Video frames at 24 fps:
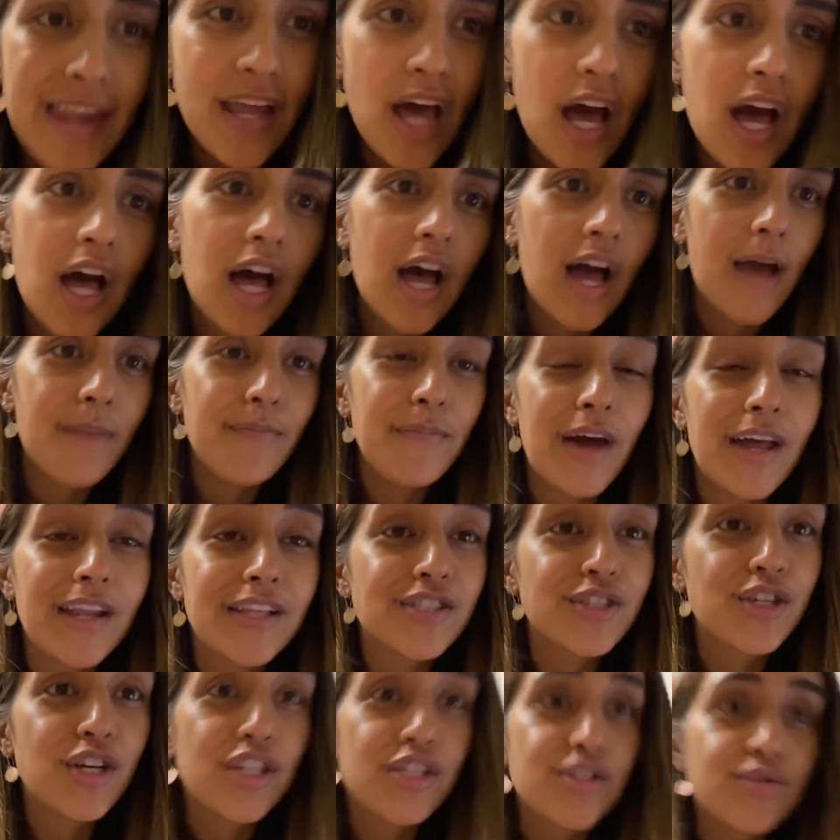Uh, I'm not
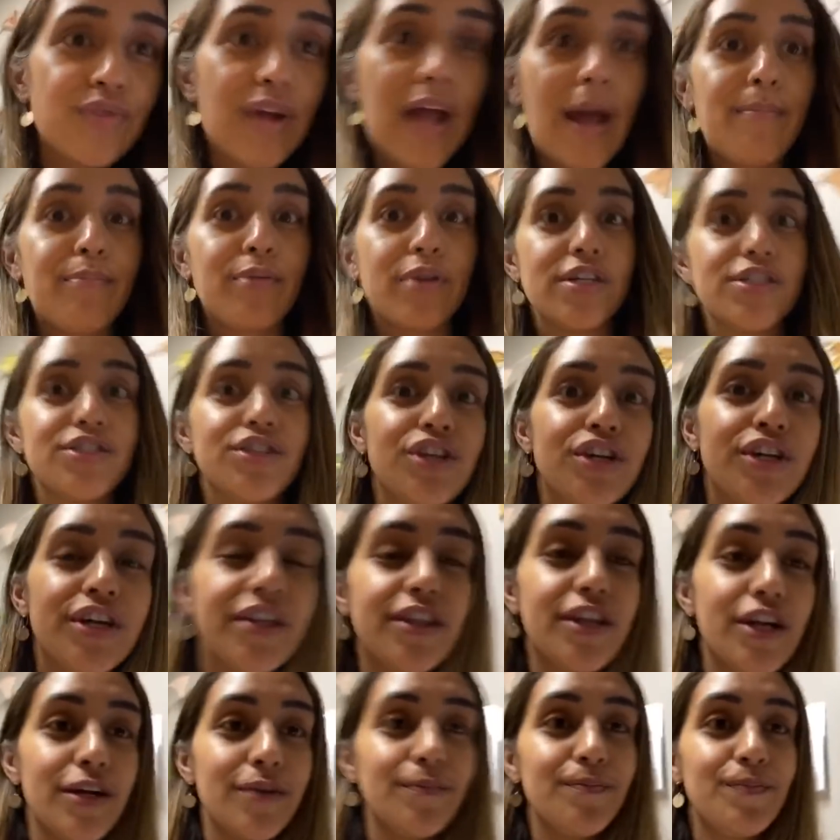as good as rapper as her
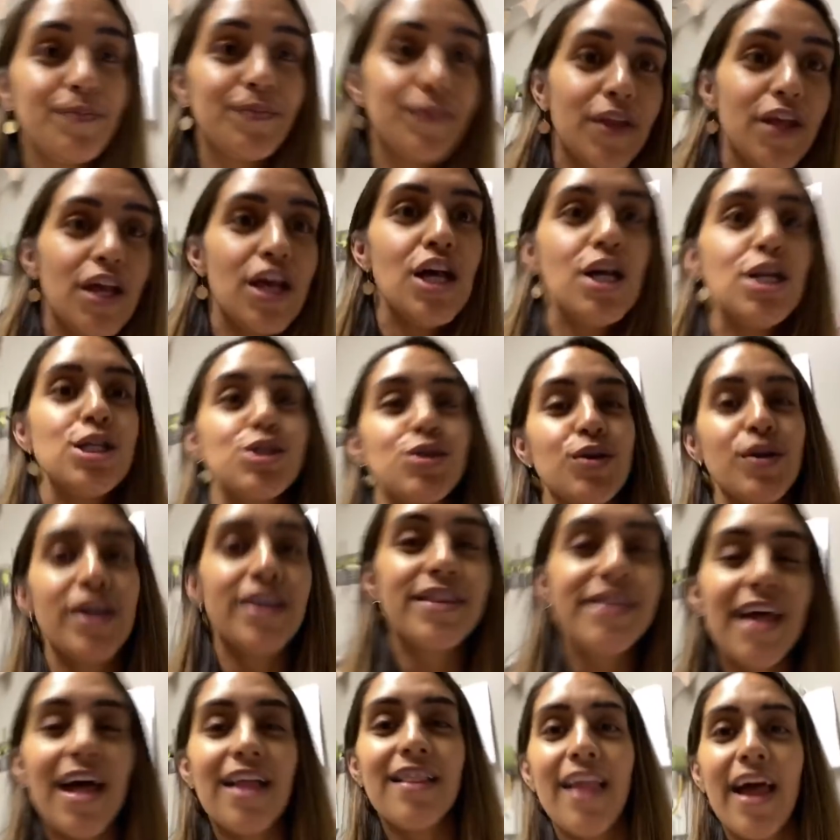either. So
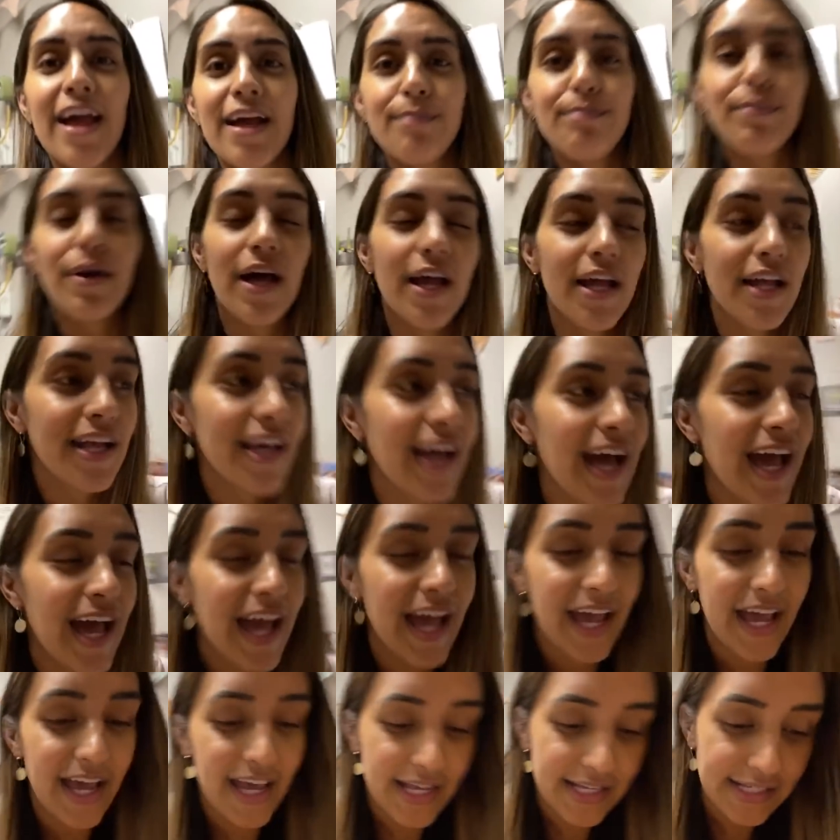hit that like button,
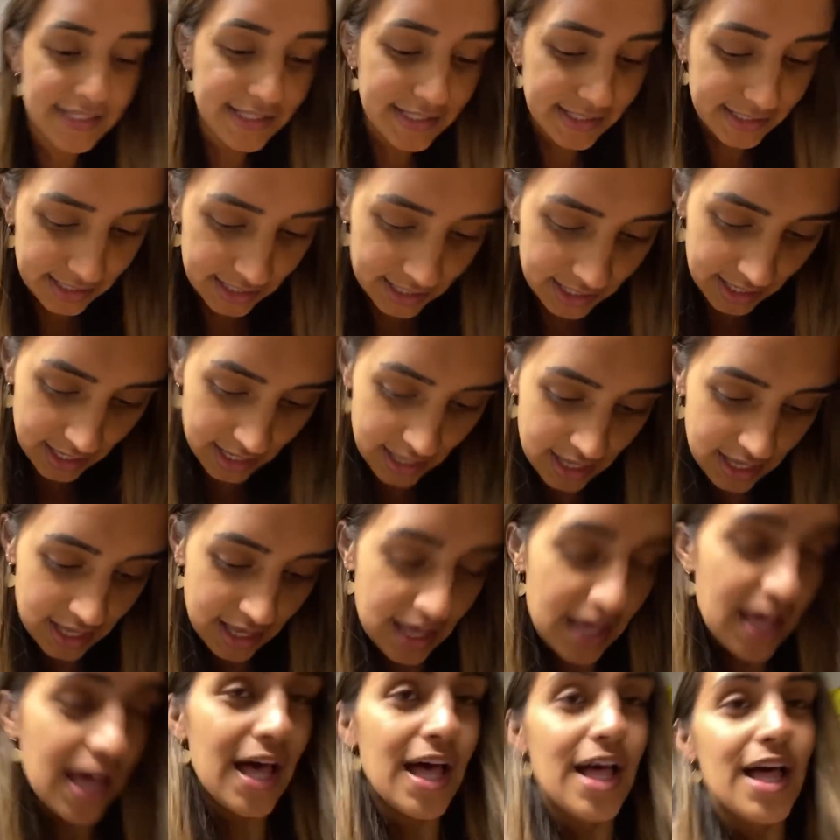guys.
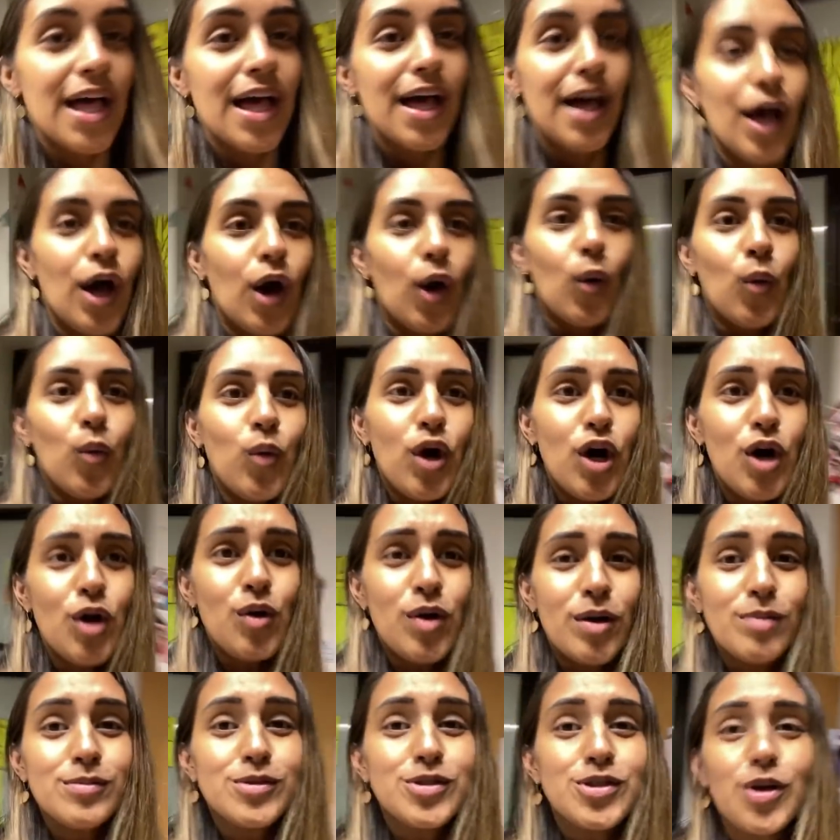Woo,
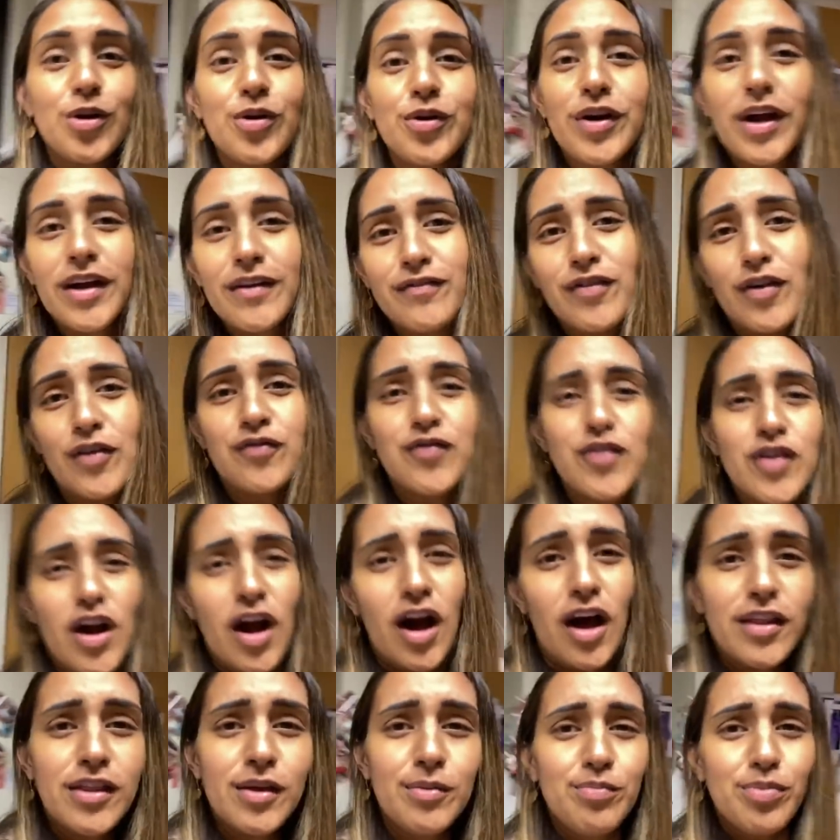I'm so grateful for
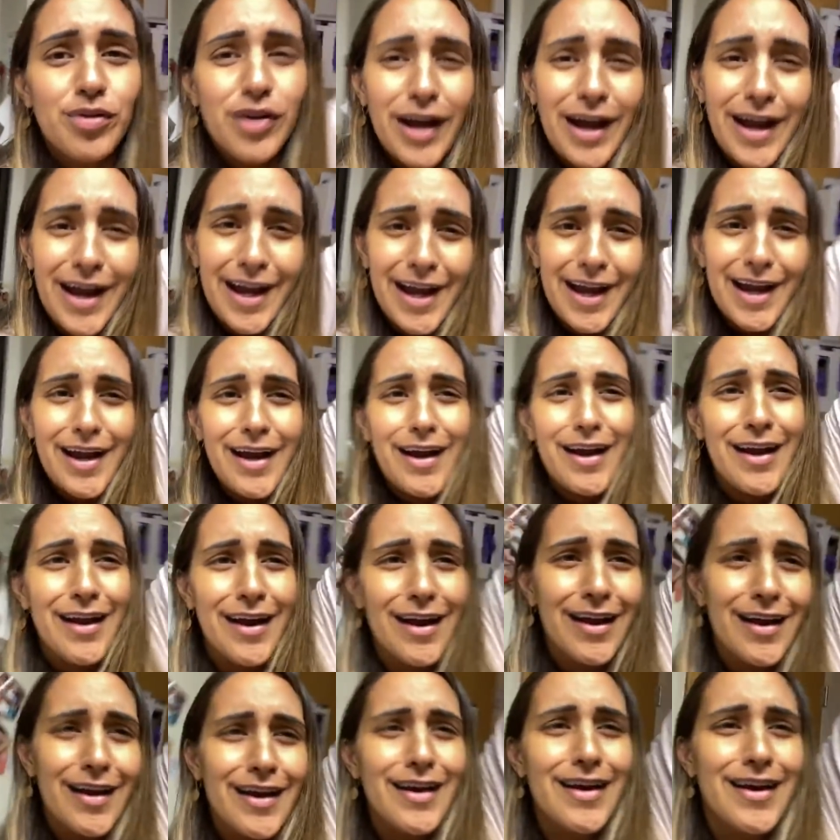all the
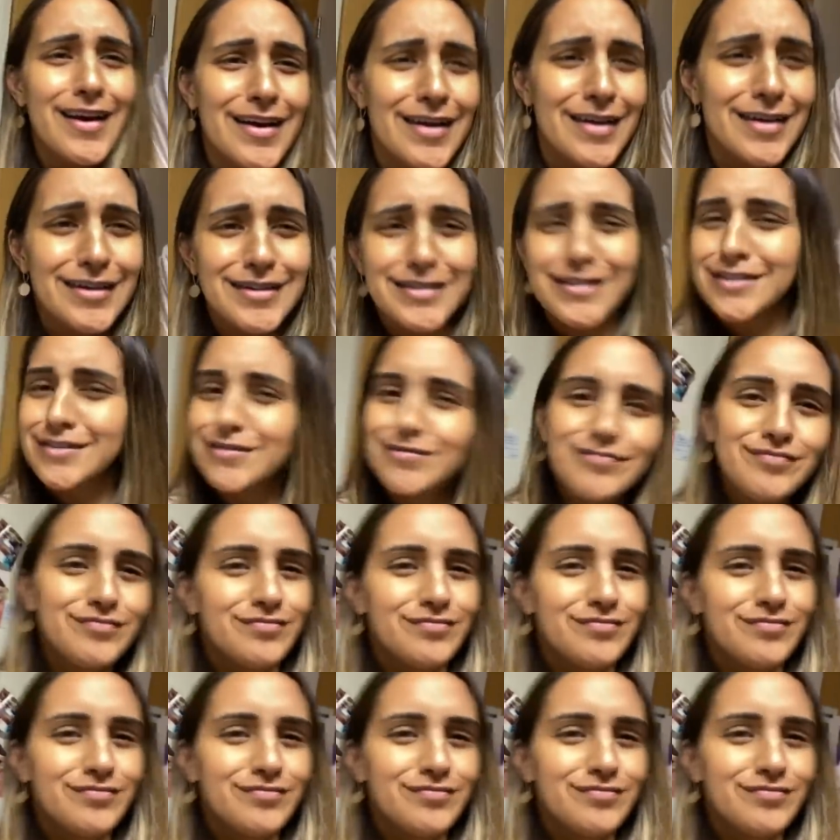prayers.